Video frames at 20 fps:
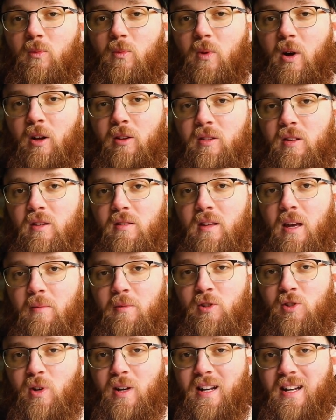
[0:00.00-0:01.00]
Well
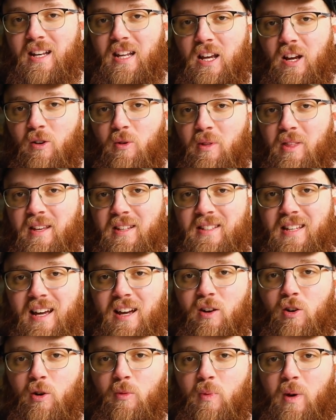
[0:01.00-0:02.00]
demonstrated here with the
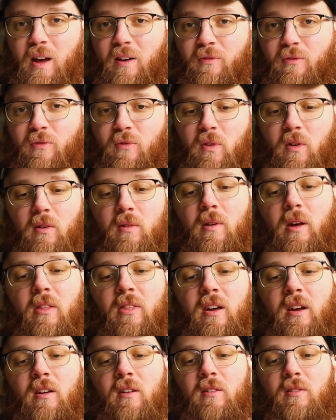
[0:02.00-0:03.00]
second group, we have,
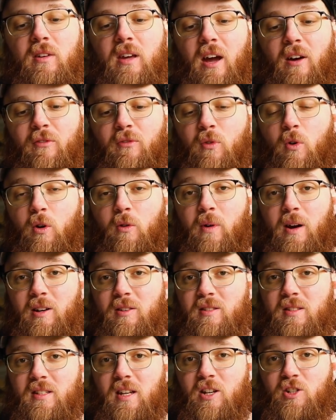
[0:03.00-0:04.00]
4
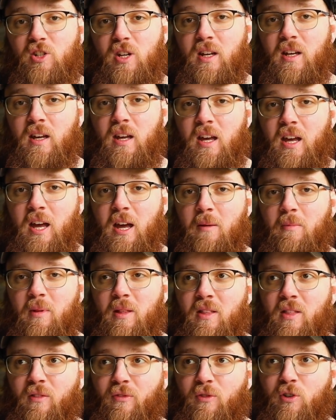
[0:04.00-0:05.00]
rounds touching, but
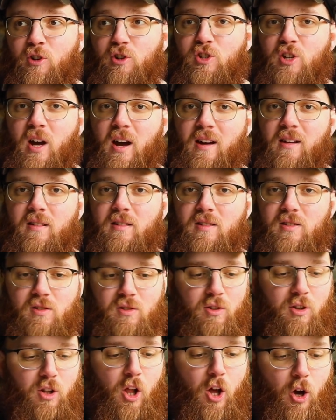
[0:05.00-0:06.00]
then the first shot is
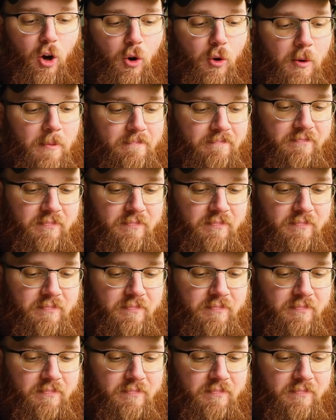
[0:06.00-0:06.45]
low.